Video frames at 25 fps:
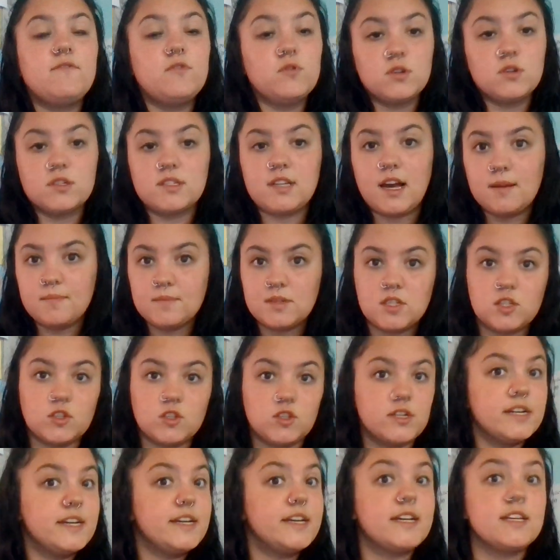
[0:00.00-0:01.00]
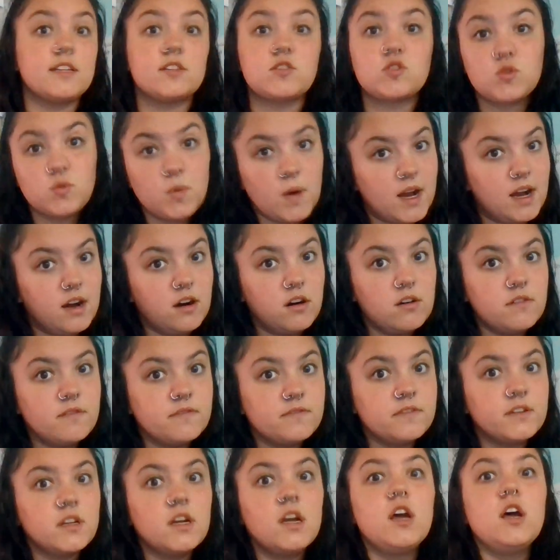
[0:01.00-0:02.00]
4 times 3 is
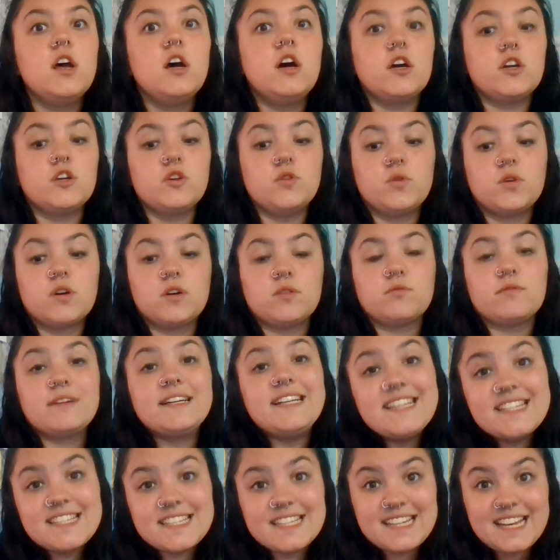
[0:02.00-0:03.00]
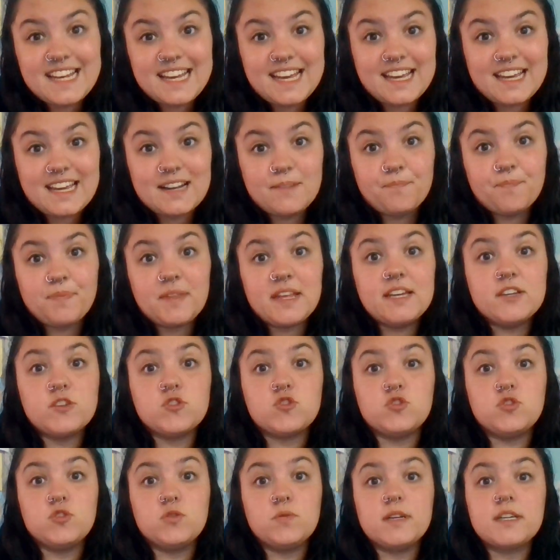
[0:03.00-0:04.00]
12, your reasoning
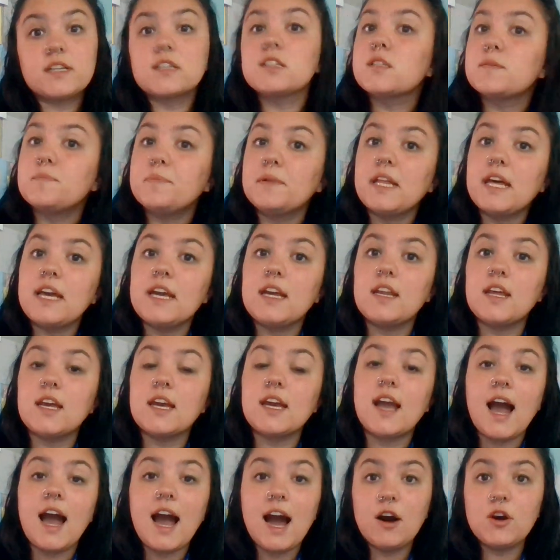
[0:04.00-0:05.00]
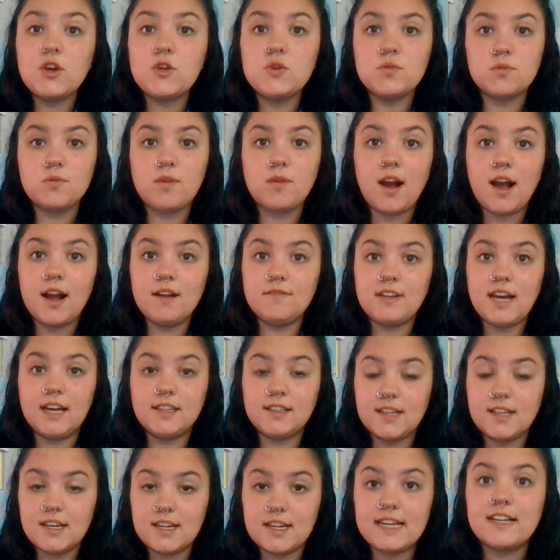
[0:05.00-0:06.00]
is you explaining how you arrived
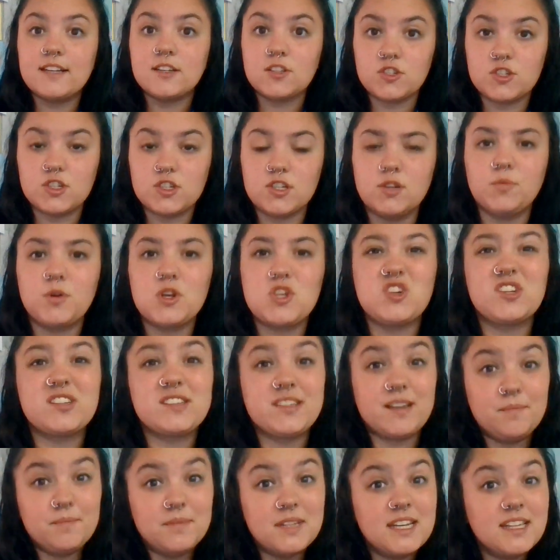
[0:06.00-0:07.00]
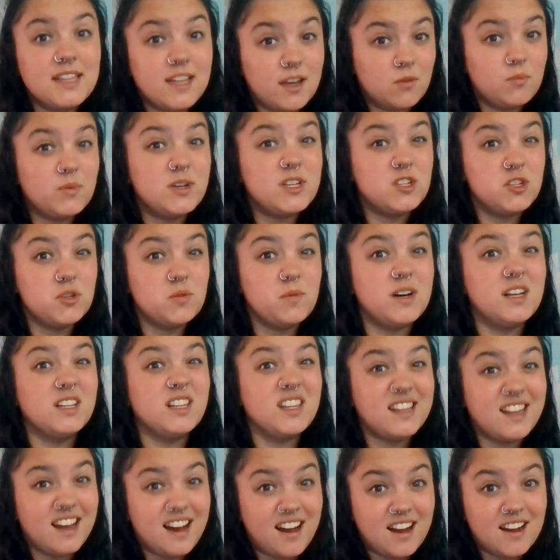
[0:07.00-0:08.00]
at that answer, which is something that we do a
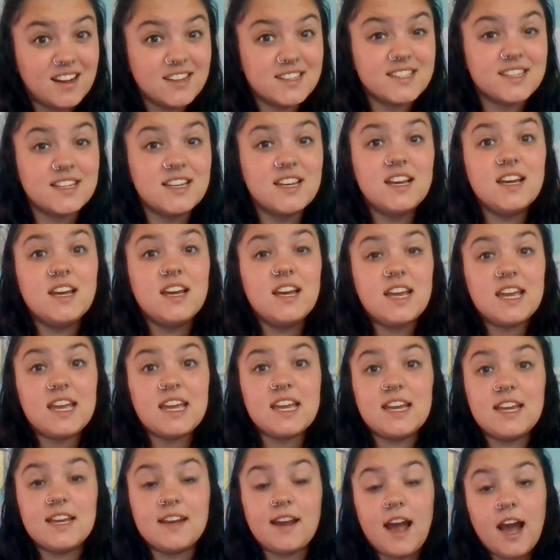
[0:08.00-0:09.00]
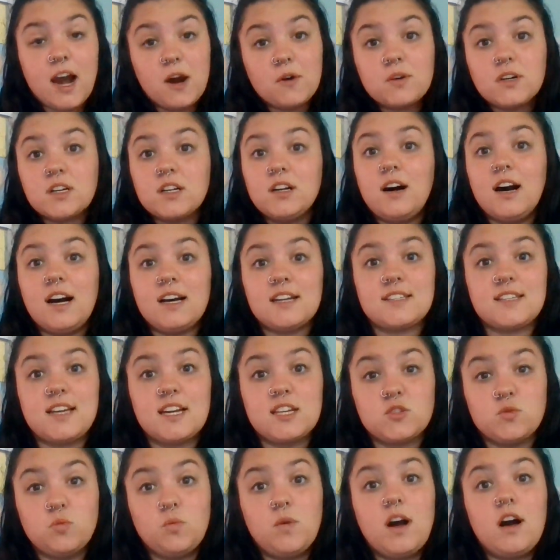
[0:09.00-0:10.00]
lot in our class
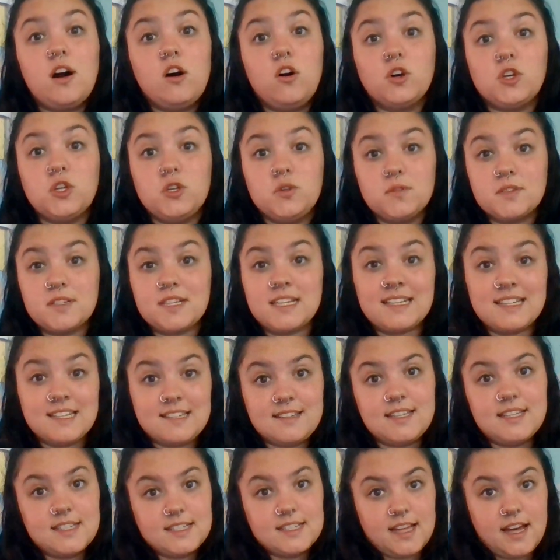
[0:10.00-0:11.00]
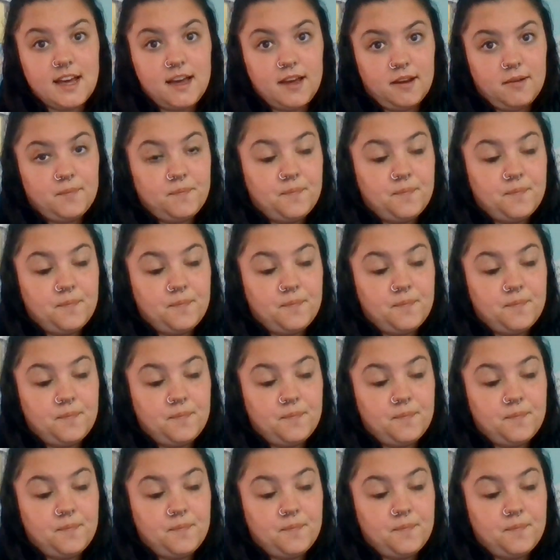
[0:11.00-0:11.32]
as well using CSET.